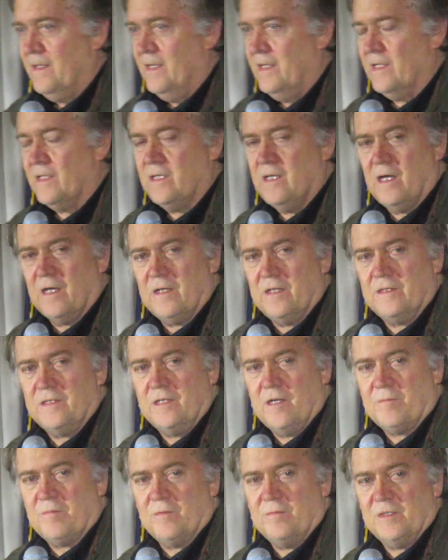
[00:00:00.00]
and they gutted
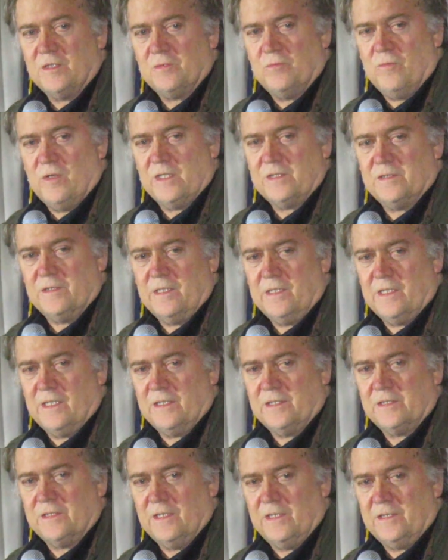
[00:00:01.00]
the upper Midwest of the
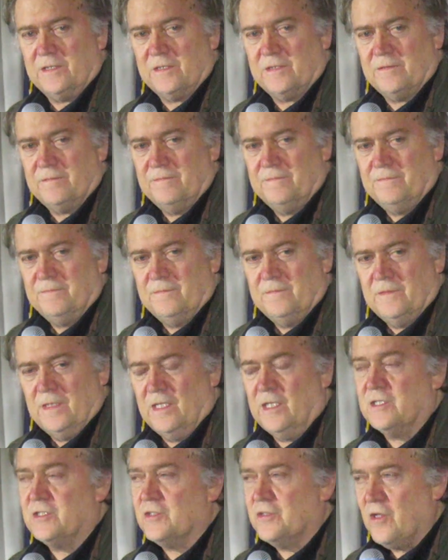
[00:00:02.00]
United States.
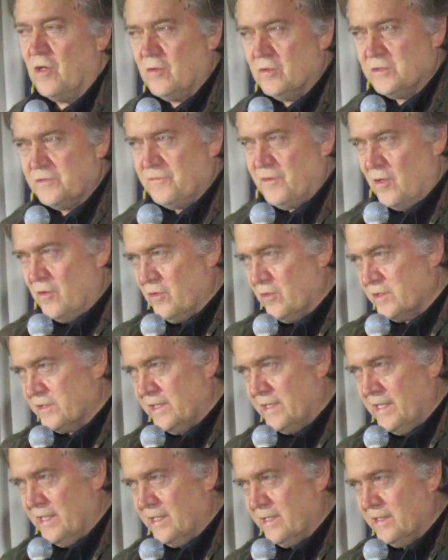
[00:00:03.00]
And it's those
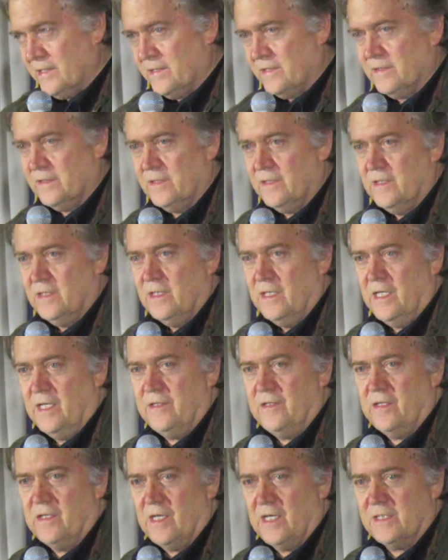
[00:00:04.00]
voters in England
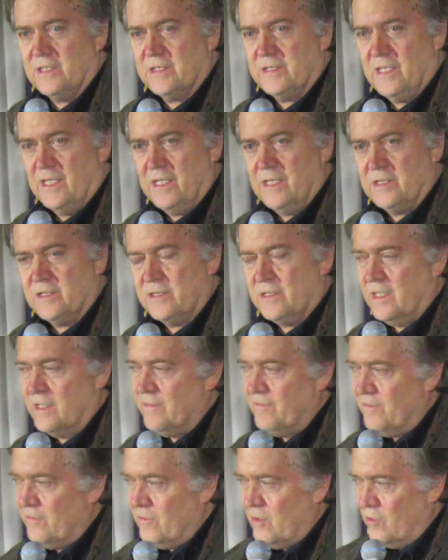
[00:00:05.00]
and the United States
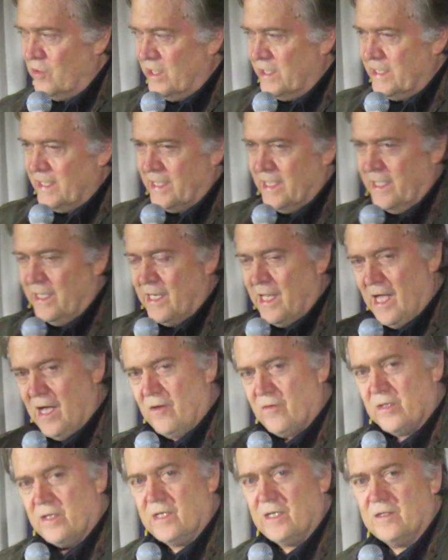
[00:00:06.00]
that have voted to get
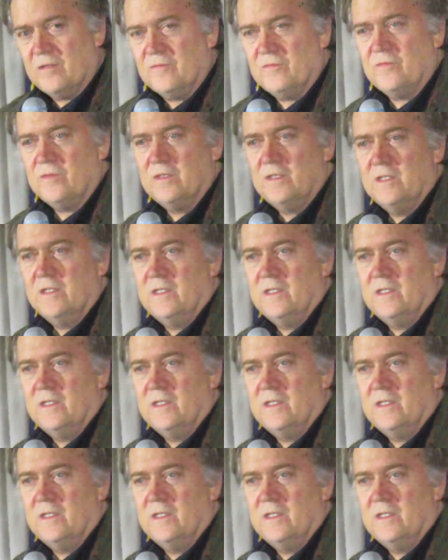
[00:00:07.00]
out of,